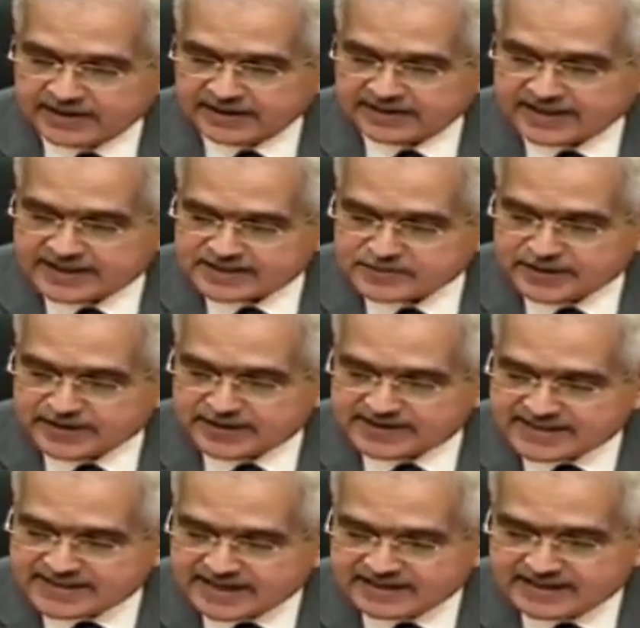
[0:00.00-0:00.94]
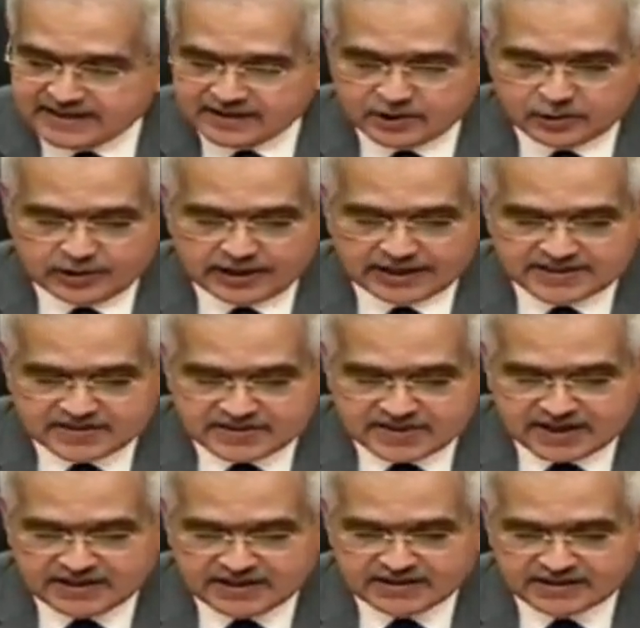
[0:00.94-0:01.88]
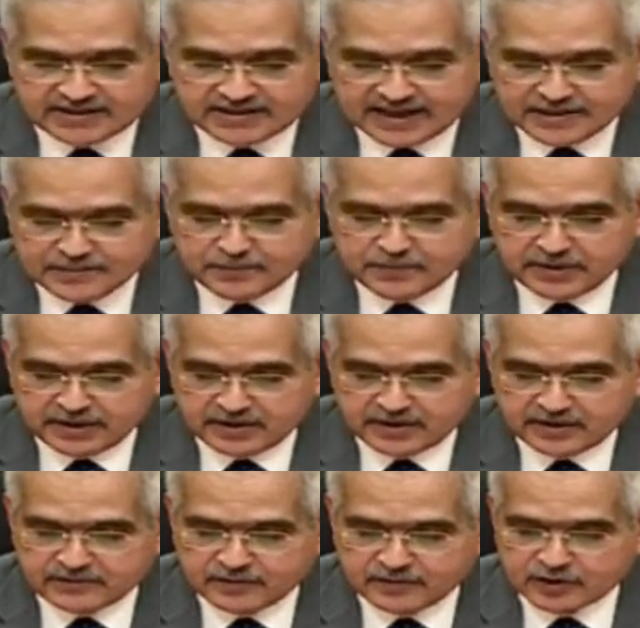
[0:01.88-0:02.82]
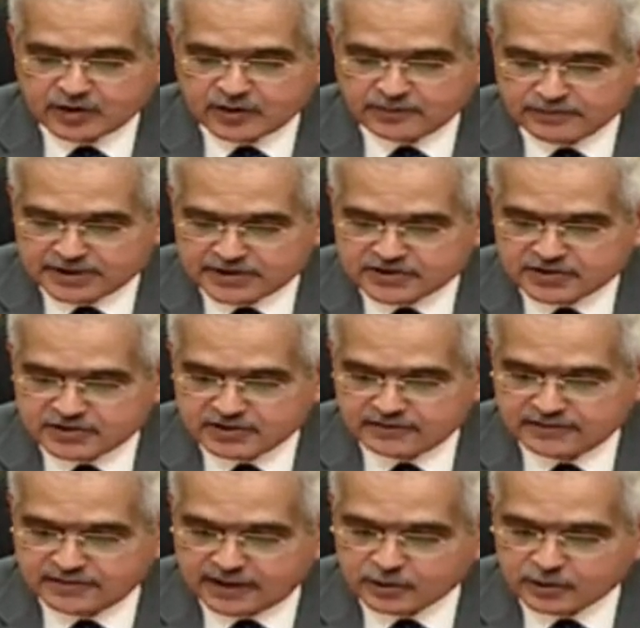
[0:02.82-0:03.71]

it has been decided to extend the time period for completion of